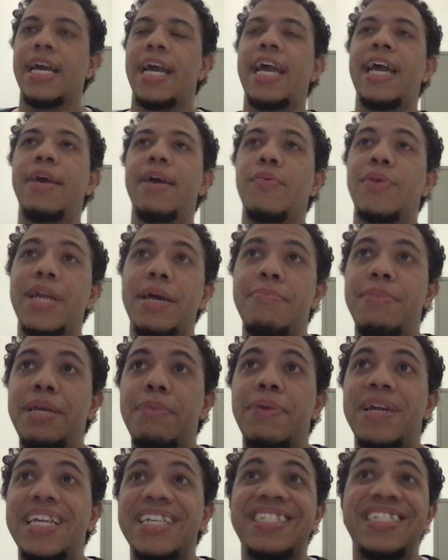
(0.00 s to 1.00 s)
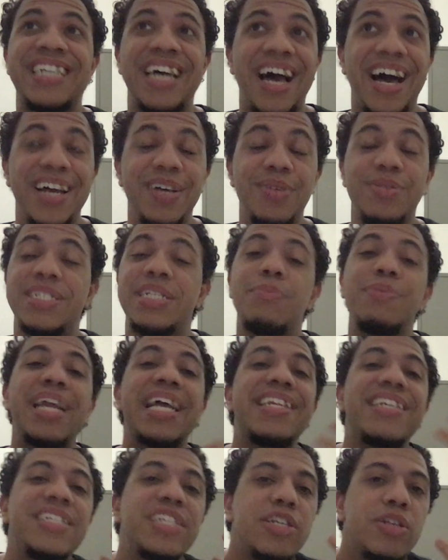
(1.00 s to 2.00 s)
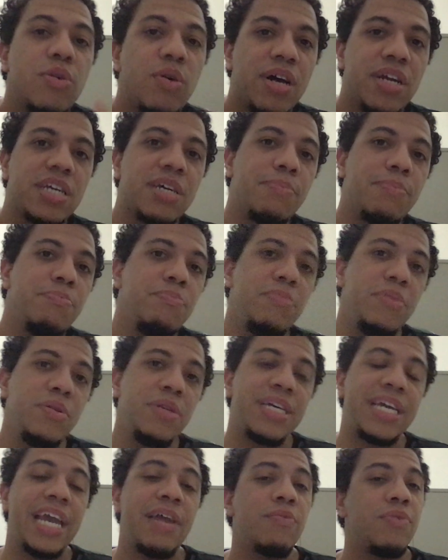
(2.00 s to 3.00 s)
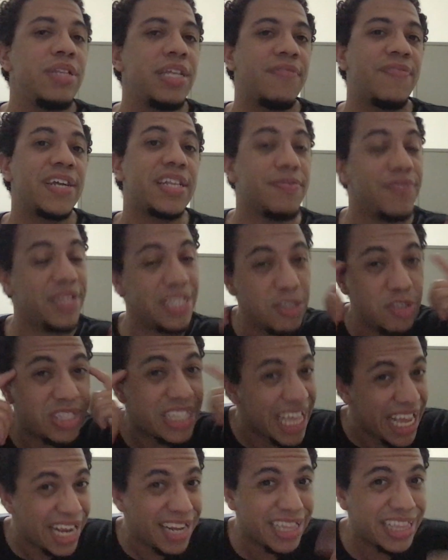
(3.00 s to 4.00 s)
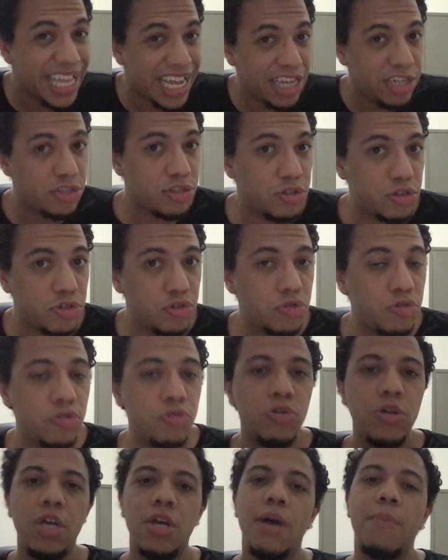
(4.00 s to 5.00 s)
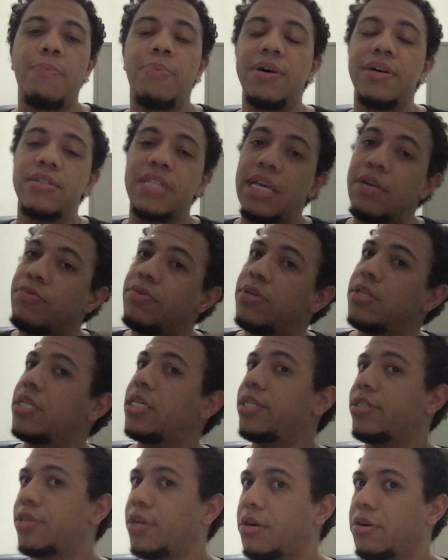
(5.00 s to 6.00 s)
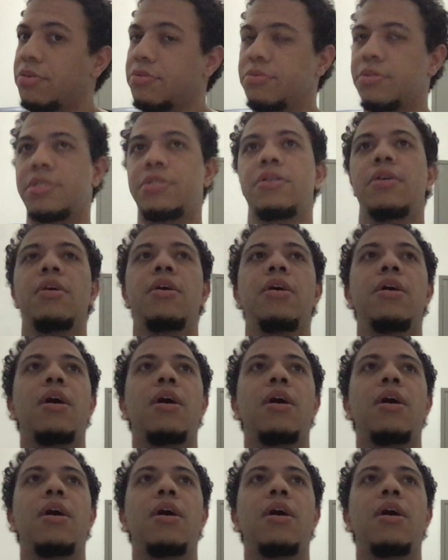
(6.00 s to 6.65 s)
And what I mean by a child, someone that doesn't know how to communicate really effectively. You think they do, but they really don't.